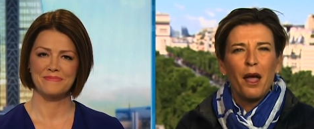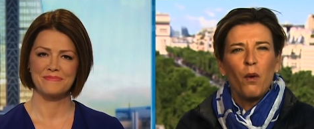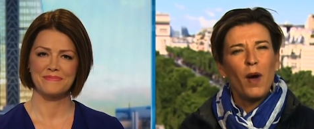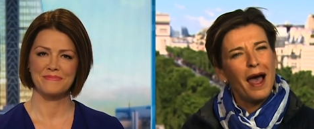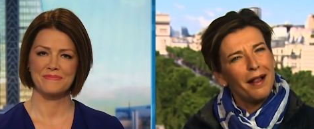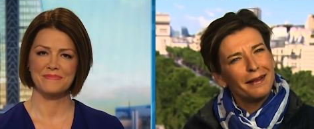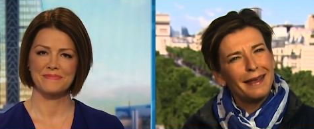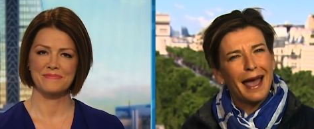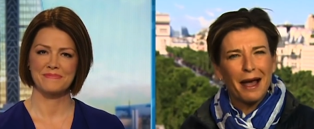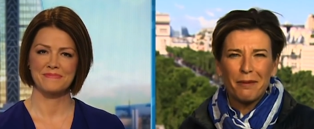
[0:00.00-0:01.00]
Speaker 1: Well,
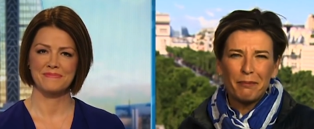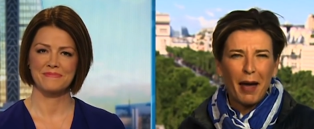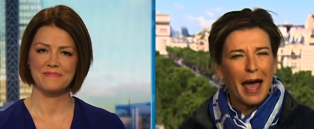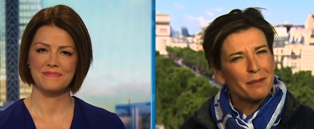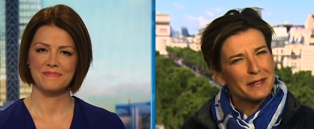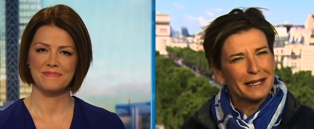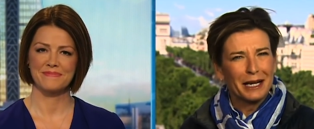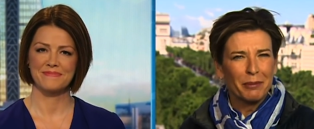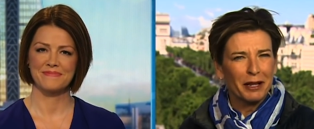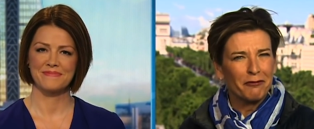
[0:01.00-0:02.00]
yeah, perhaps a
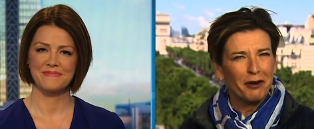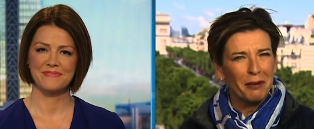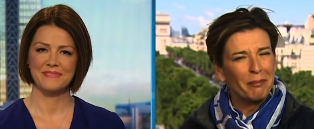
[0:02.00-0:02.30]
little bit of fun,